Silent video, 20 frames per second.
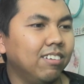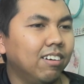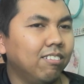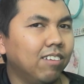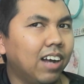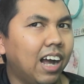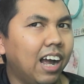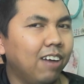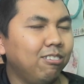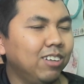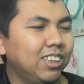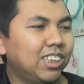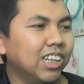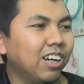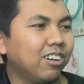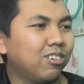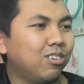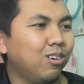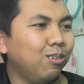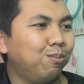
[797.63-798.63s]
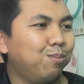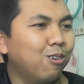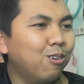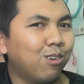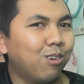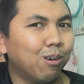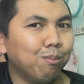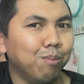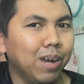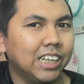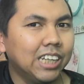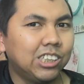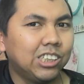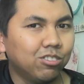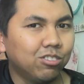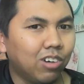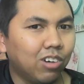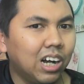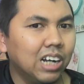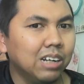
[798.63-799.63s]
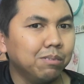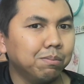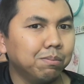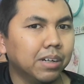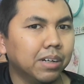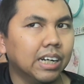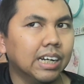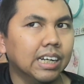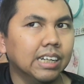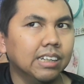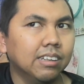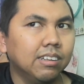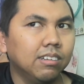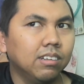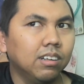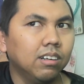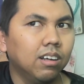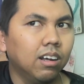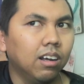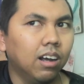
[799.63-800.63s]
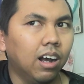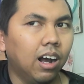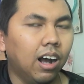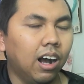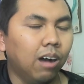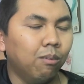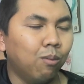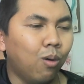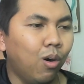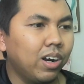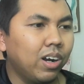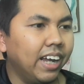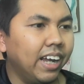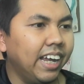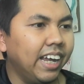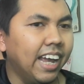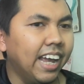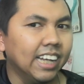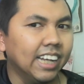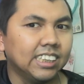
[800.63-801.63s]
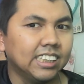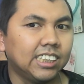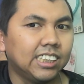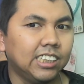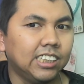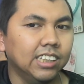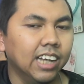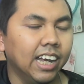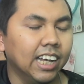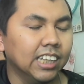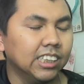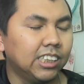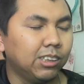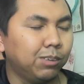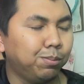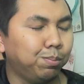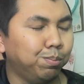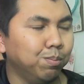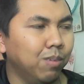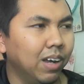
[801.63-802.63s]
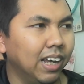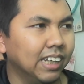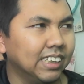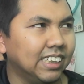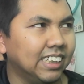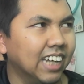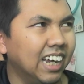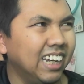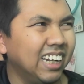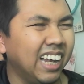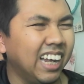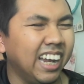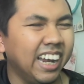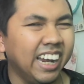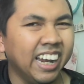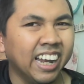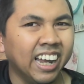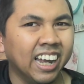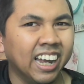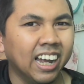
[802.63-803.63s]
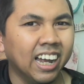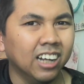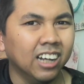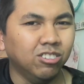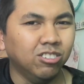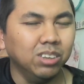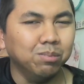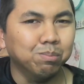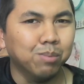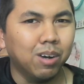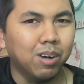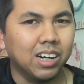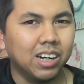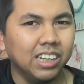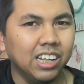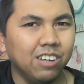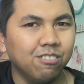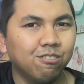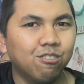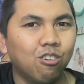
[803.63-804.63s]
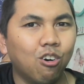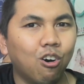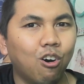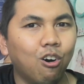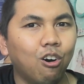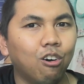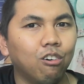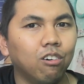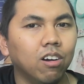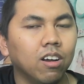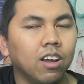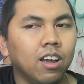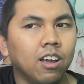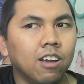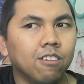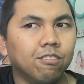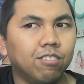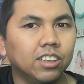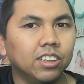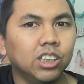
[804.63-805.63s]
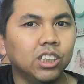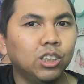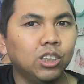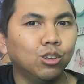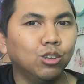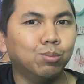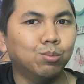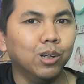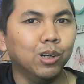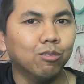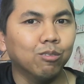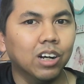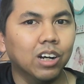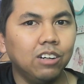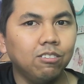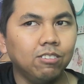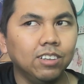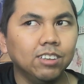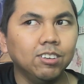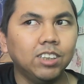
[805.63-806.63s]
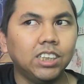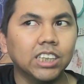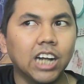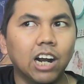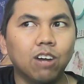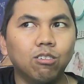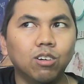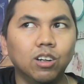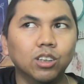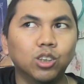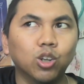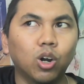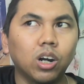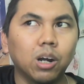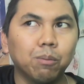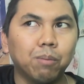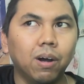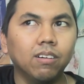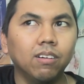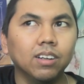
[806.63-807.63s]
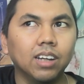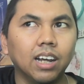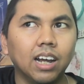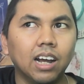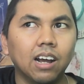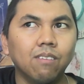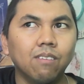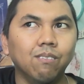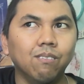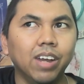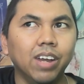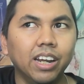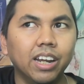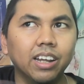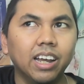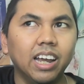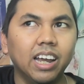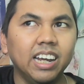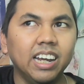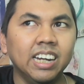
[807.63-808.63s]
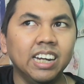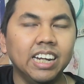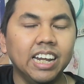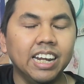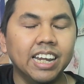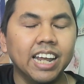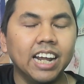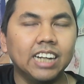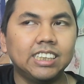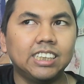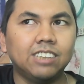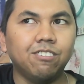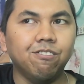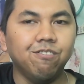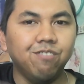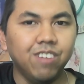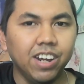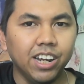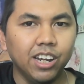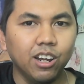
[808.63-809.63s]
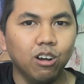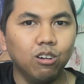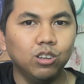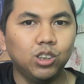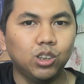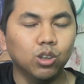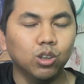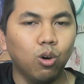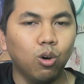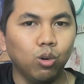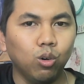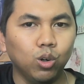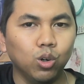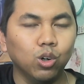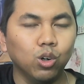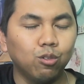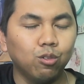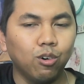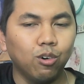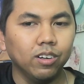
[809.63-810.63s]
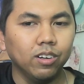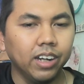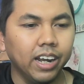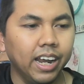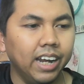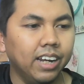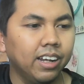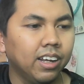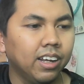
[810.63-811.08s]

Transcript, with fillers: I wish I could pull for Black Swan, but Honkai has done a drip marketing for version 2.1, which I will talk about later in the next video, so do look forward to that.